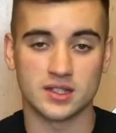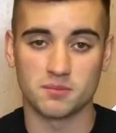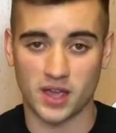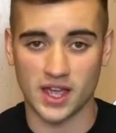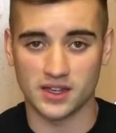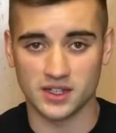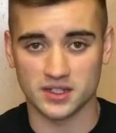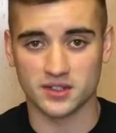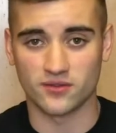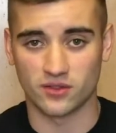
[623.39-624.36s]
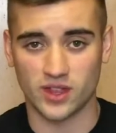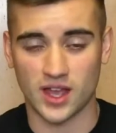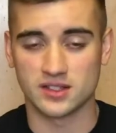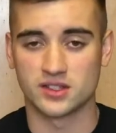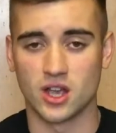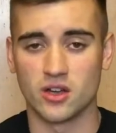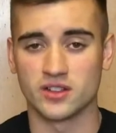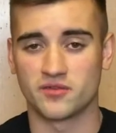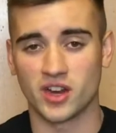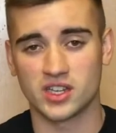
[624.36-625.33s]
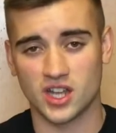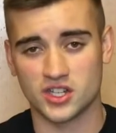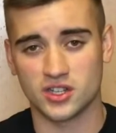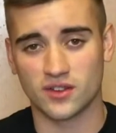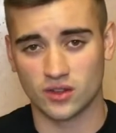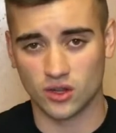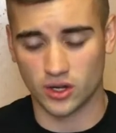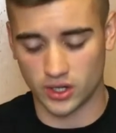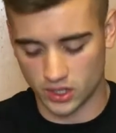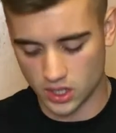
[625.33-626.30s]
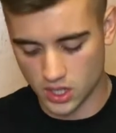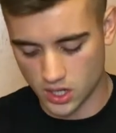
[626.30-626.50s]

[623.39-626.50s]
It's a bad disc for that. So it's very touchy. You have to learn it.